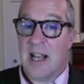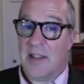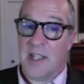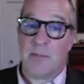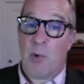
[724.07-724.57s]

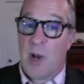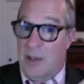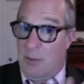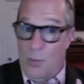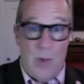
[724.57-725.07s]
And this boy
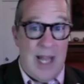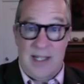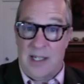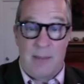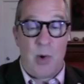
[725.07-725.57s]

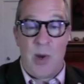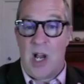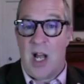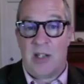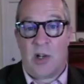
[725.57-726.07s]
ended up going
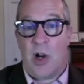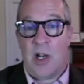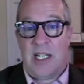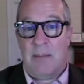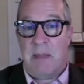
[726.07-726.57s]
on to
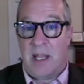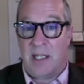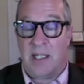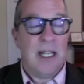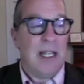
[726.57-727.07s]
Carnegie Mellon,